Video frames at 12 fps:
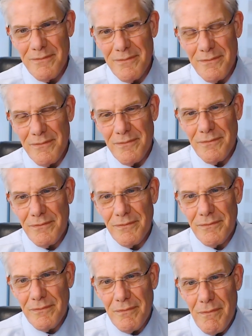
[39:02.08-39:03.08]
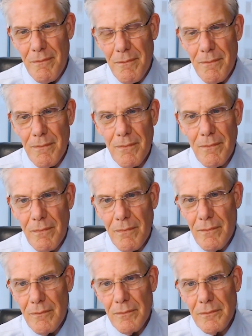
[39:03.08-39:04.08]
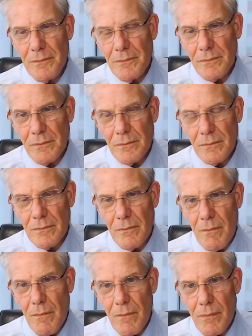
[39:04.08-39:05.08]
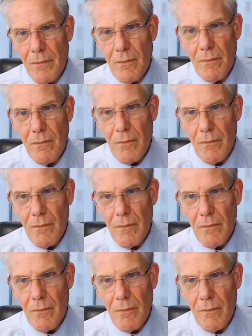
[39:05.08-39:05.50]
(silent)